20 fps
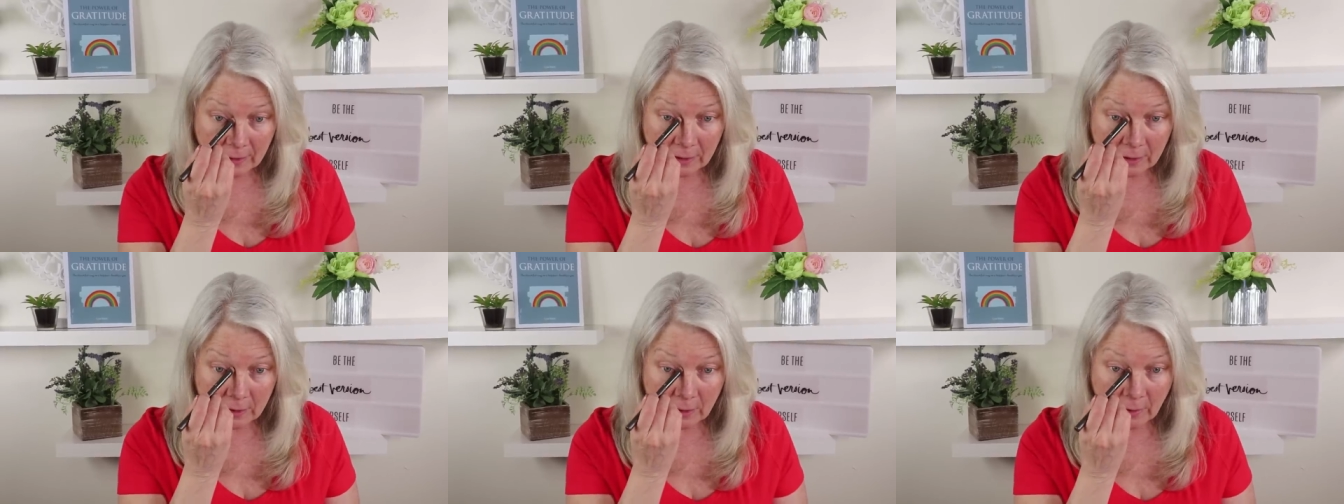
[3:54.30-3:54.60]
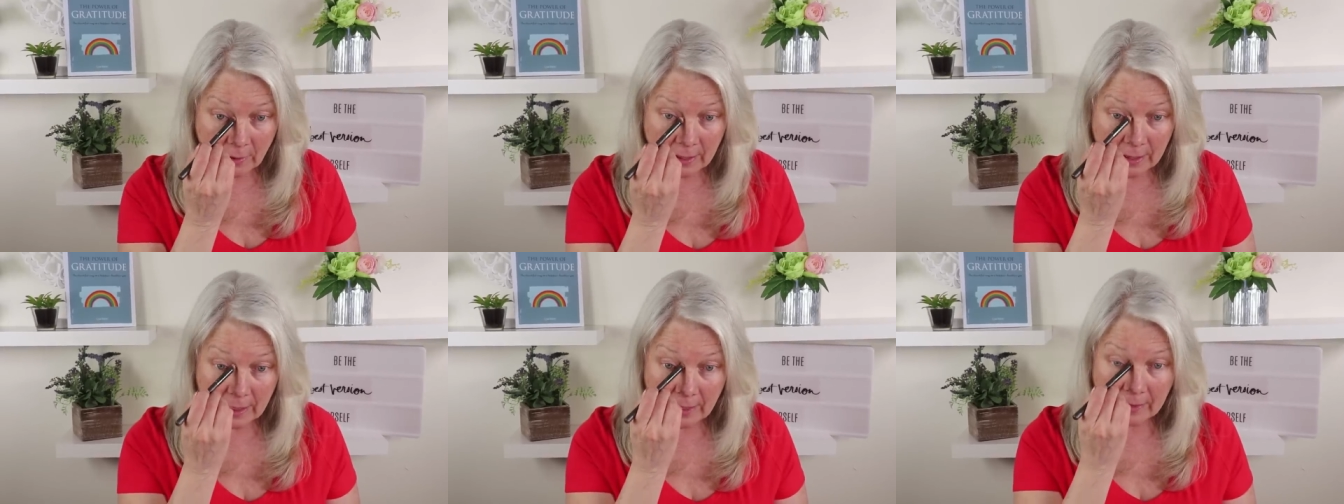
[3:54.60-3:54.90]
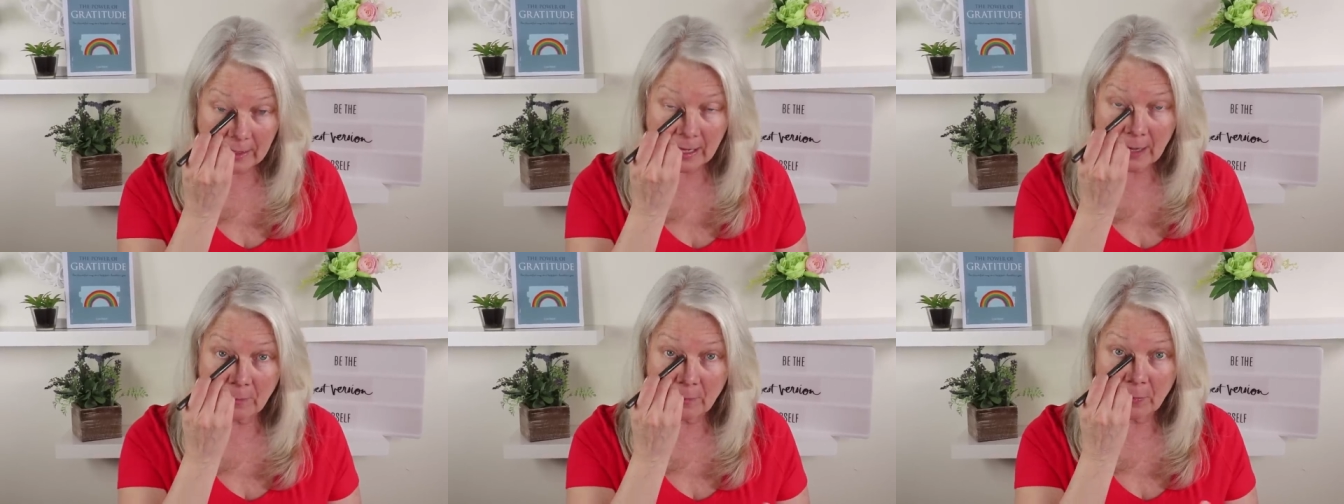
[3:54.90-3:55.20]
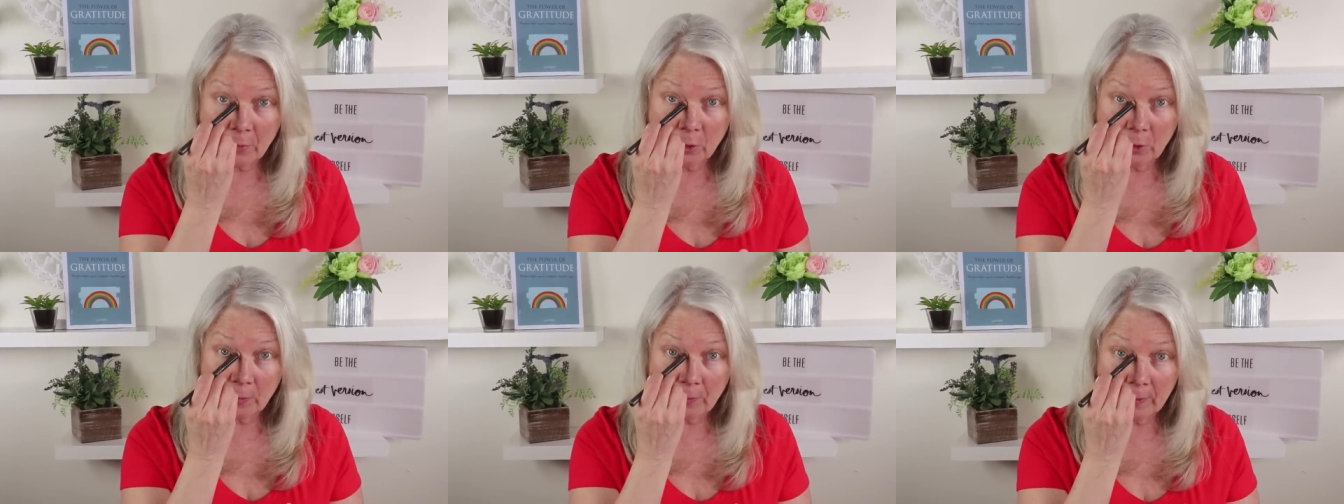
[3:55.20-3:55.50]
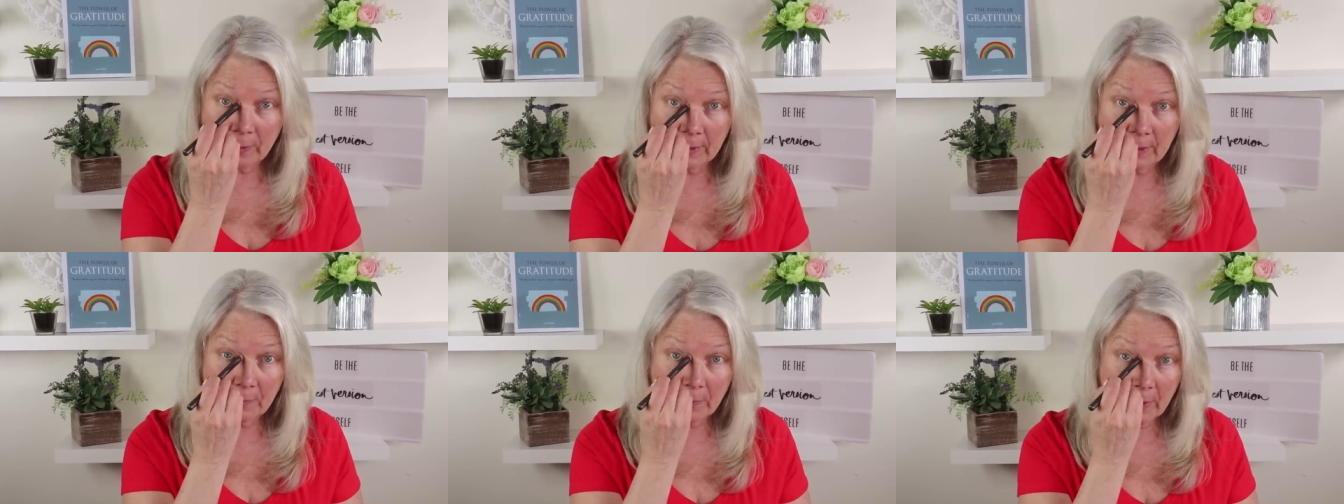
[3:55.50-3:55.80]
you know I got that
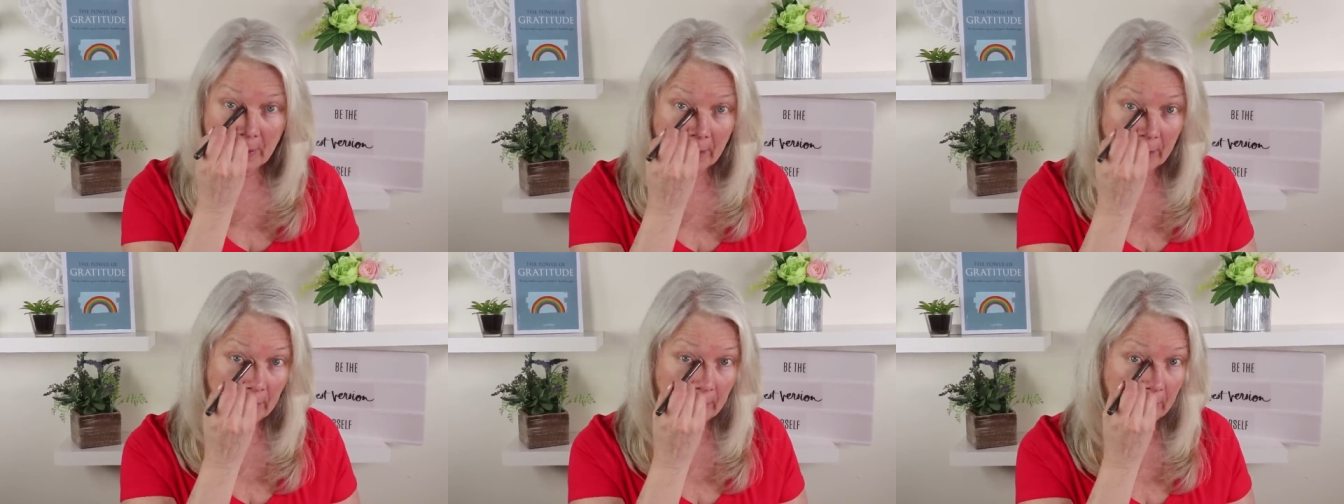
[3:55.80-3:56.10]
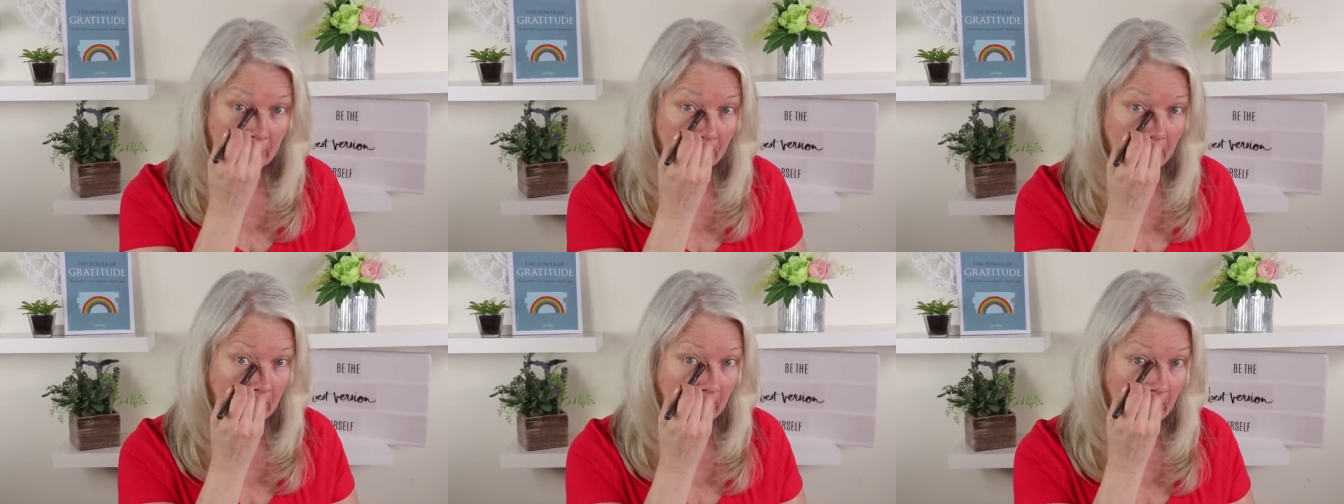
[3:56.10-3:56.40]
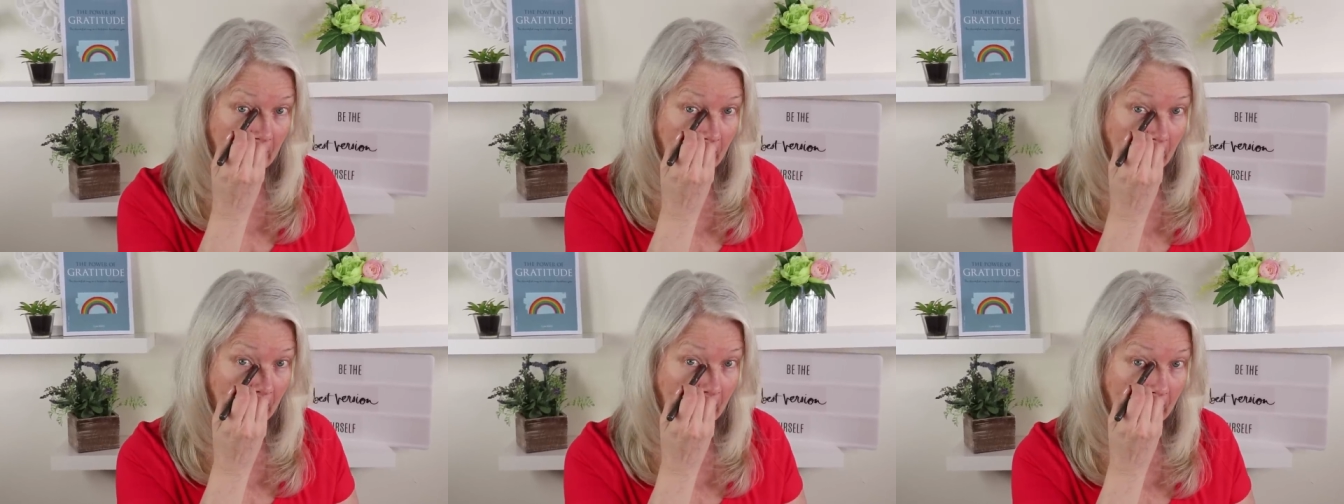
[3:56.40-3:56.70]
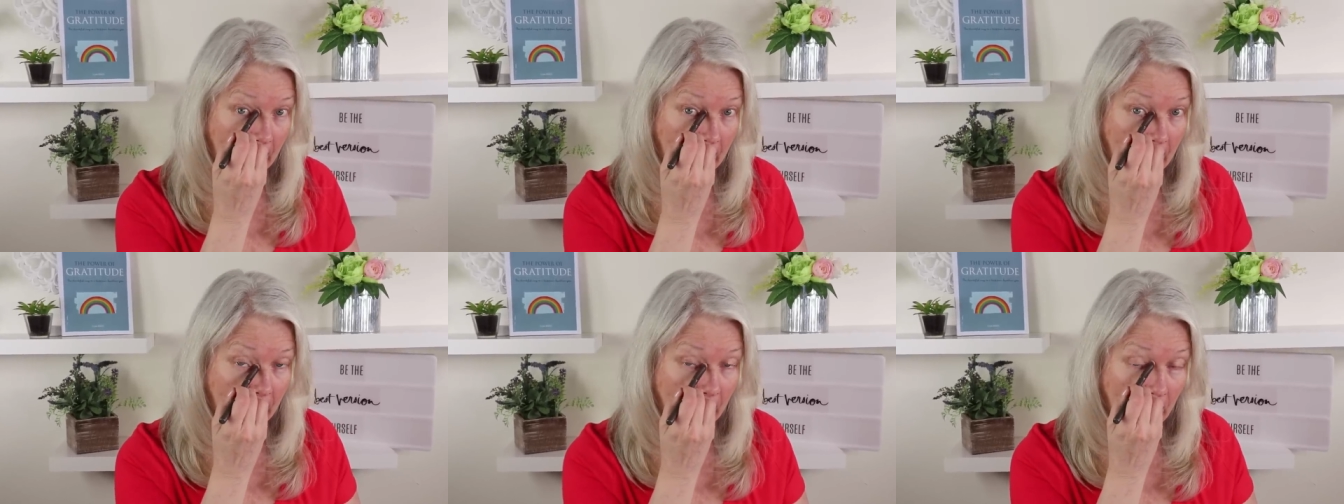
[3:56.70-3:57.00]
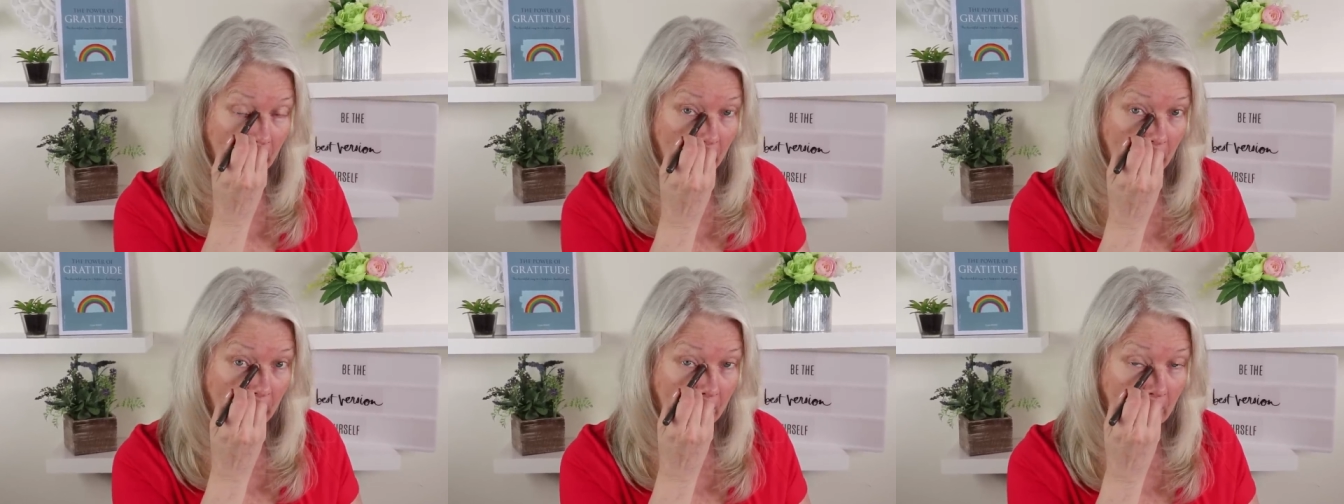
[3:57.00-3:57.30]
purpley part in my eye
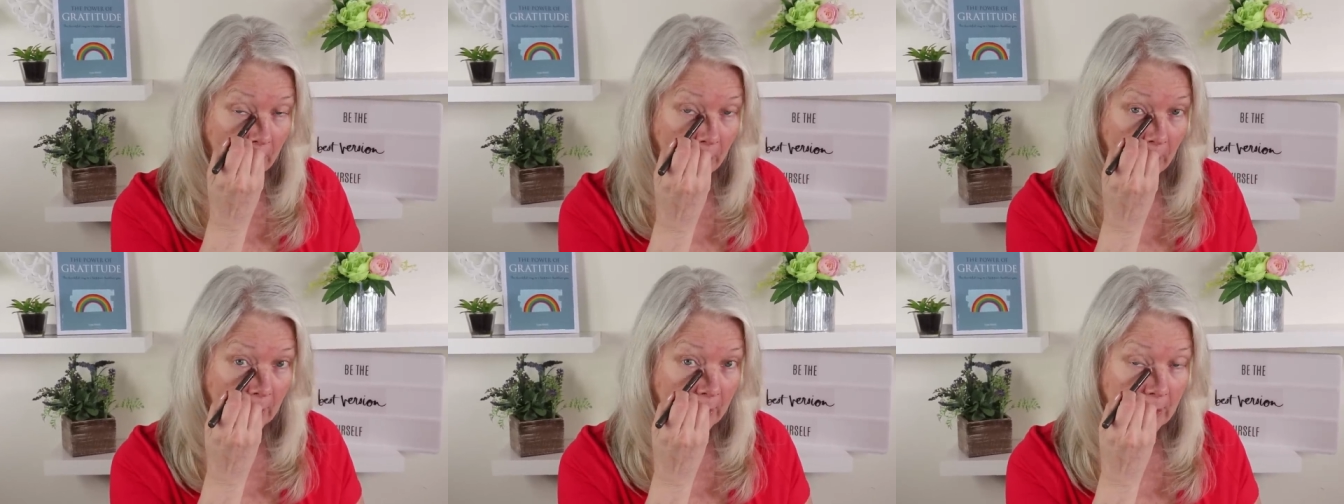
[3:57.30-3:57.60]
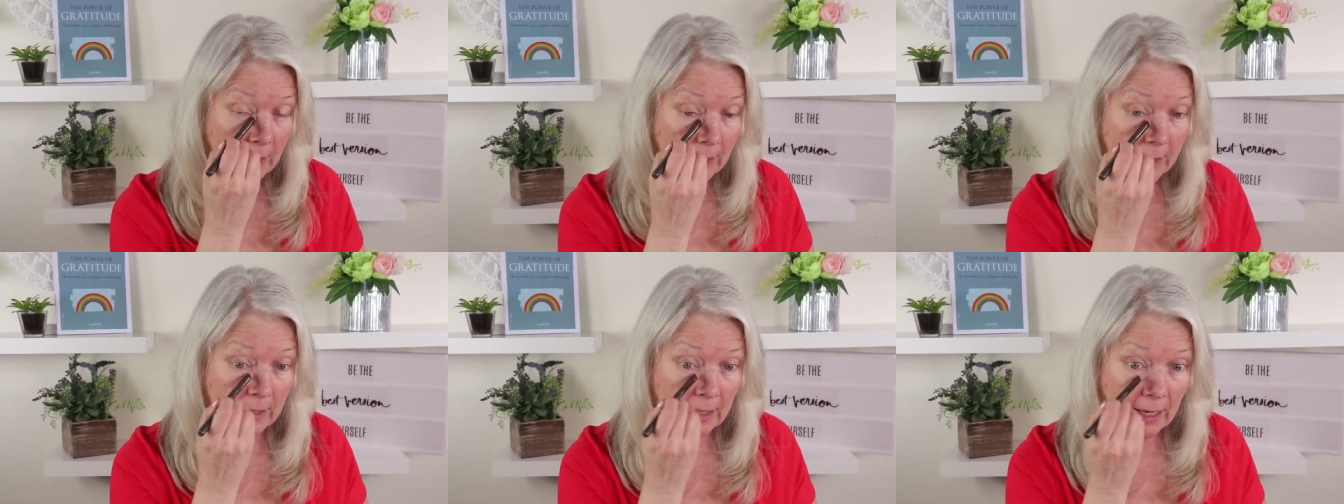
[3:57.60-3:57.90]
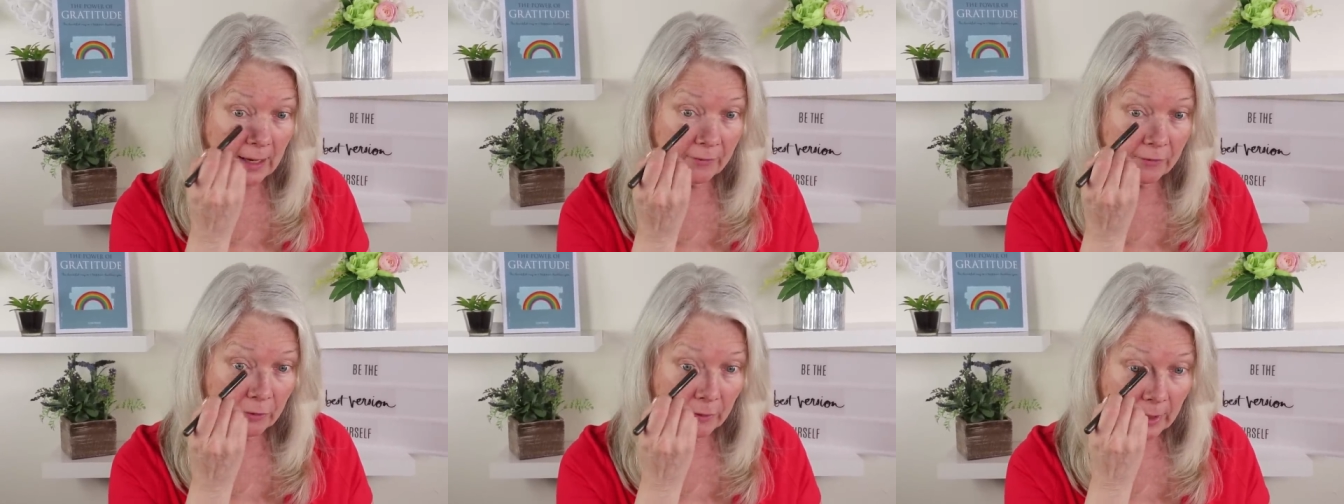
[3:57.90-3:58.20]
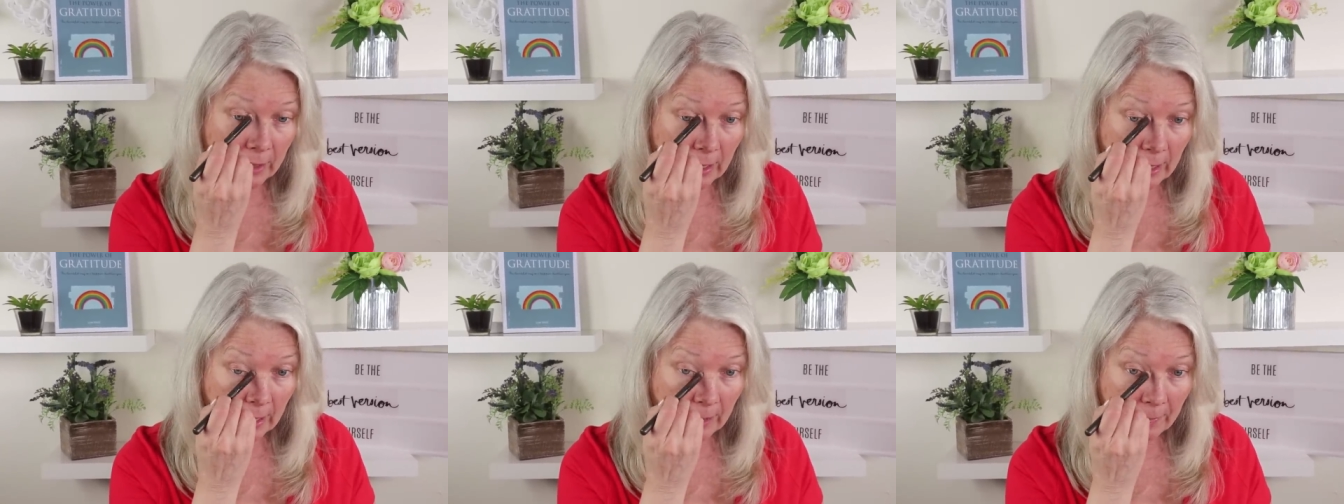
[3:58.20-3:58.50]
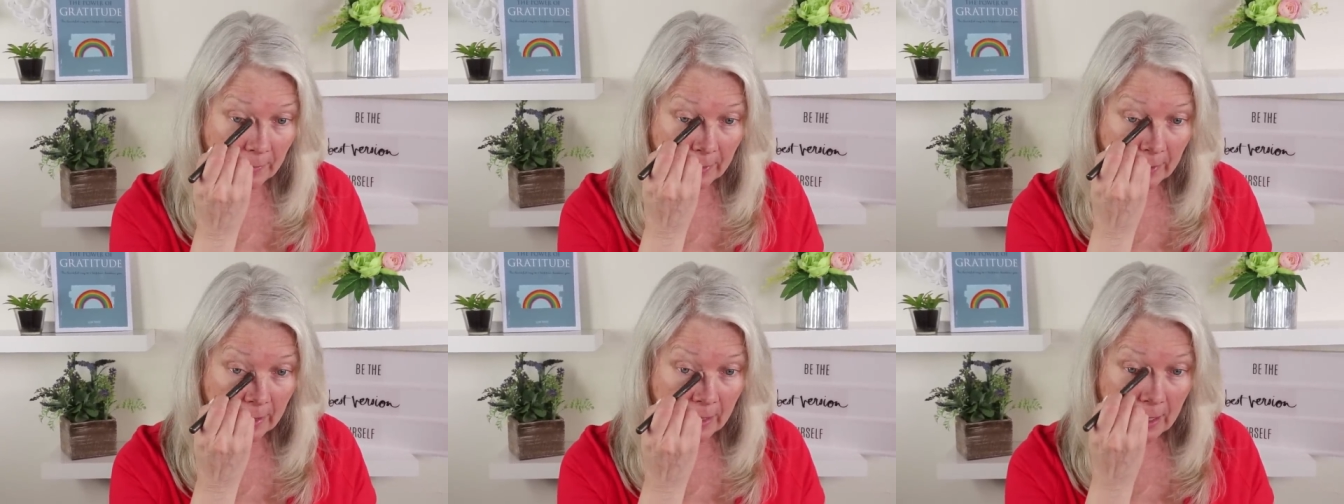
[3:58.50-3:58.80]
here that we need covering
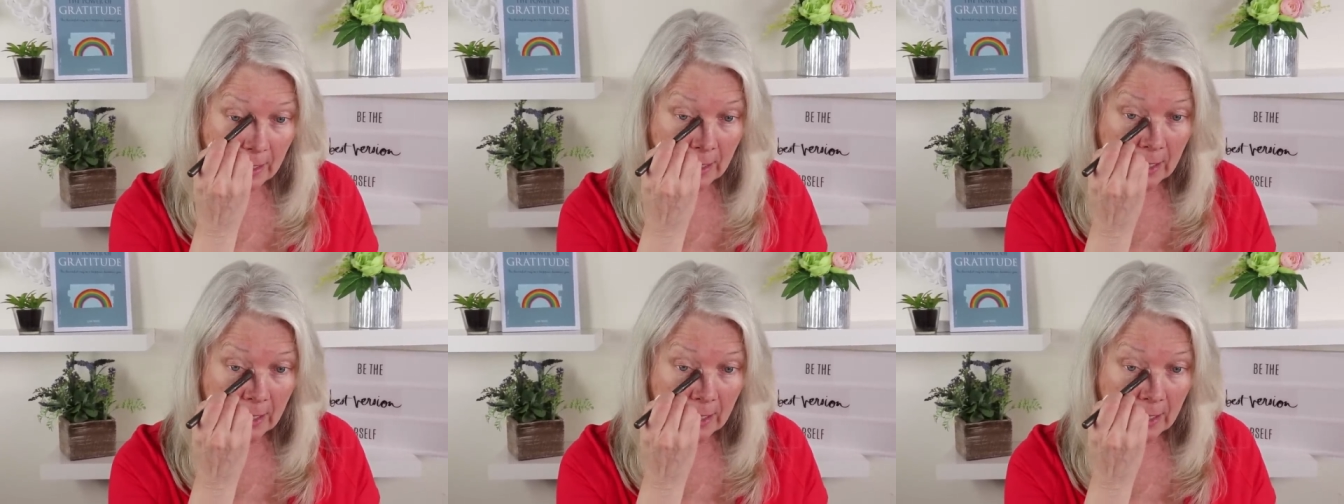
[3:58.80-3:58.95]
up.